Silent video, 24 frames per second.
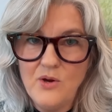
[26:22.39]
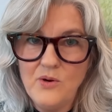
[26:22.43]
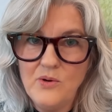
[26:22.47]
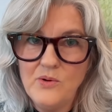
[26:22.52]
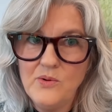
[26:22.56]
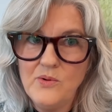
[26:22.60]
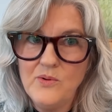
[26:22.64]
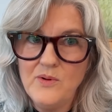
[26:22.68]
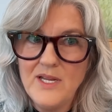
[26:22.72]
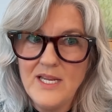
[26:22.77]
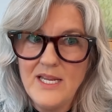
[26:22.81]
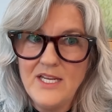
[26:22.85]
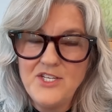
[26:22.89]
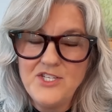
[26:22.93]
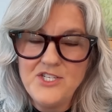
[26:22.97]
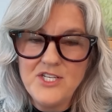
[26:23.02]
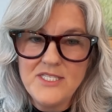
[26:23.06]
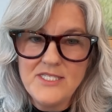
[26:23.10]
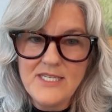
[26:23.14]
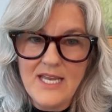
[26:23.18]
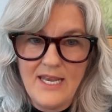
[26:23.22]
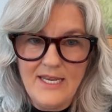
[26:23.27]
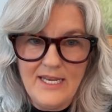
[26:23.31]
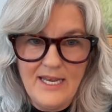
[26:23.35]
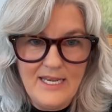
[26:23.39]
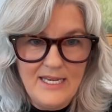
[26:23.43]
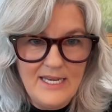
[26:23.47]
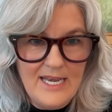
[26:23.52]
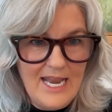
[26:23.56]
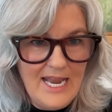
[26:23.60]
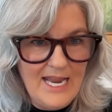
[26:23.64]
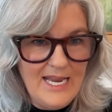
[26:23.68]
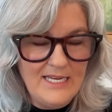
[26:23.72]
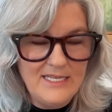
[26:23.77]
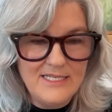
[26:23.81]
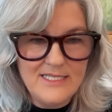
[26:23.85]
So it's just an
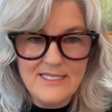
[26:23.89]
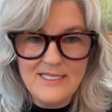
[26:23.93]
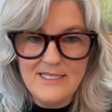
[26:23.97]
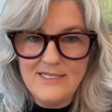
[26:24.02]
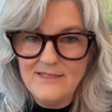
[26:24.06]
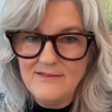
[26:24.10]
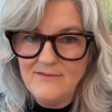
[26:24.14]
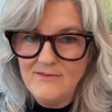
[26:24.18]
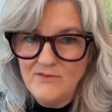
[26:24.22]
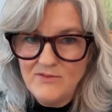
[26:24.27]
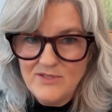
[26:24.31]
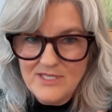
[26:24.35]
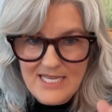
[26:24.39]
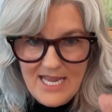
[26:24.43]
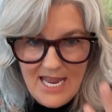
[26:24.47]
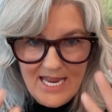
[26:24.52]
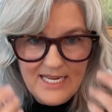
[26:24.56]
innate